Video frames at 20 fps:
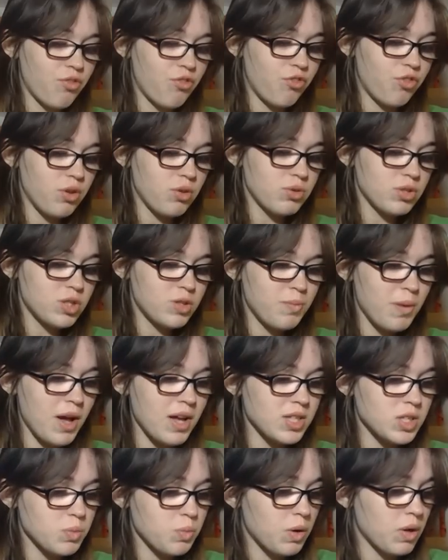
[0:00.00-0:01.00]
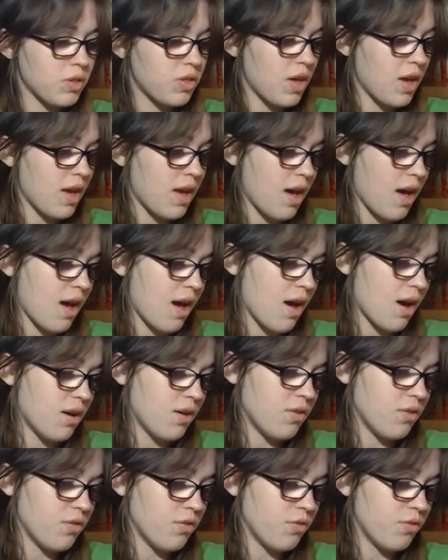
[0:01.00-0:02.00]
few spots where they
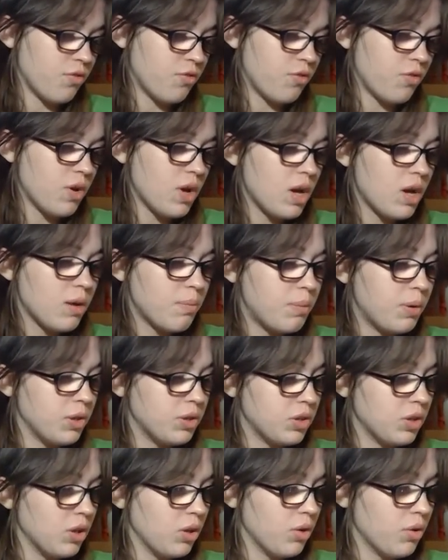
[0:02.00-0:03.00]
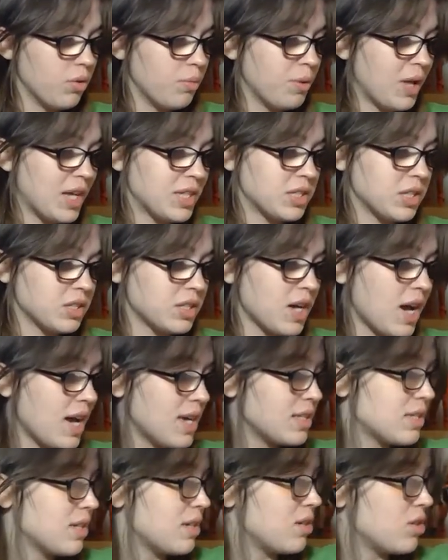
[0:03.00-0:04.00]
have put the little plastic
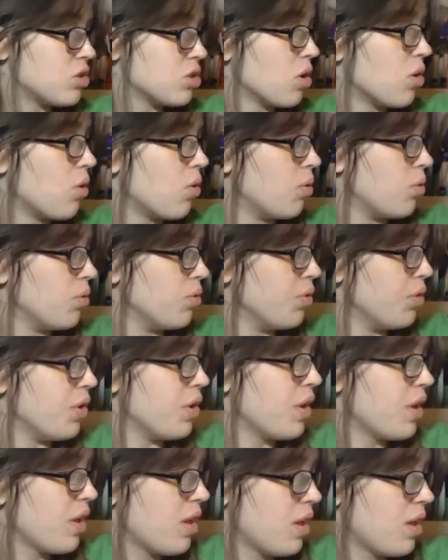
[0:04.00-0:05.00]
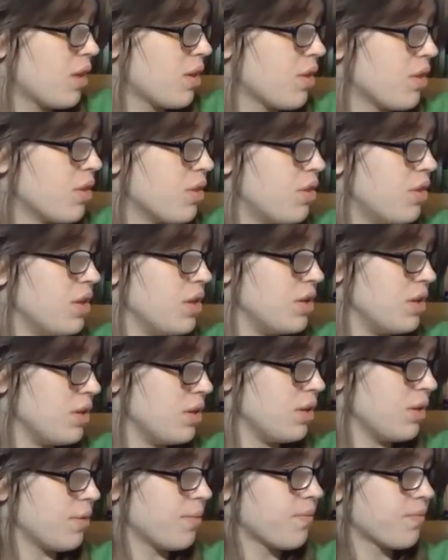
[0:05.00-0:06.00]
ties in to hold
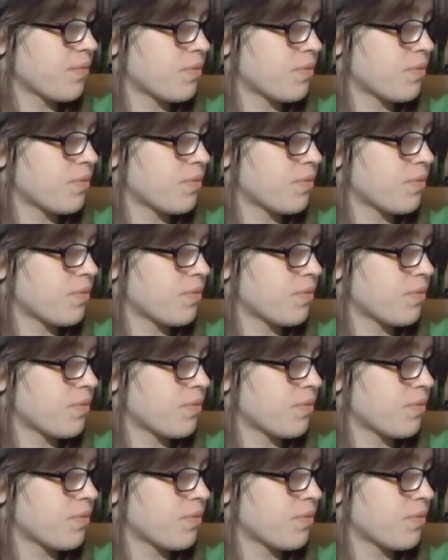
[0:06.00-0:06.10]
the